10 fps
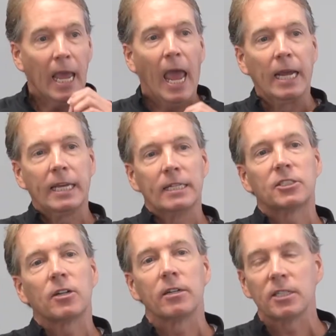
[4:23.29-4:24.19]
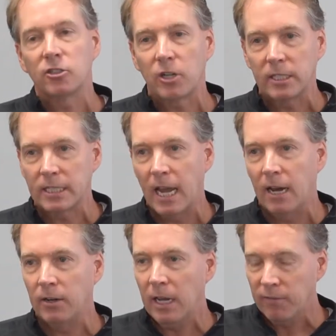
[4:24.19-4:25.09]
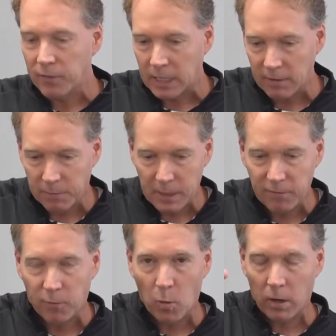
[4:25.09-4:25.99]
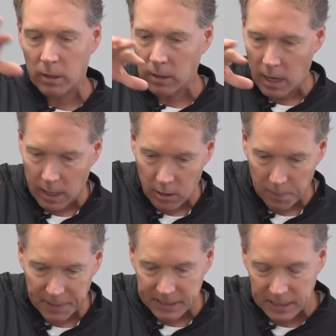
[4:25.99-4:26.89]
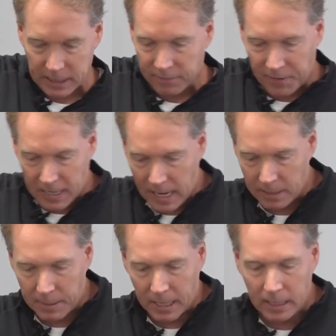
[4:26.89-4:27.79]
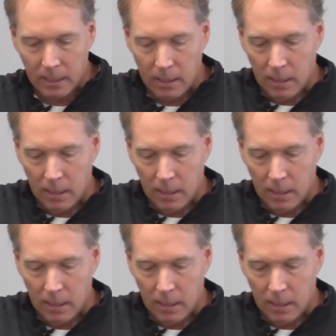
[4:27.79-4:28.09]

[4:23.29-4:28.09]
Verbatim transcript: And kids start to shut down. And forgive me for, I uh, hope this doesn't offend anybody,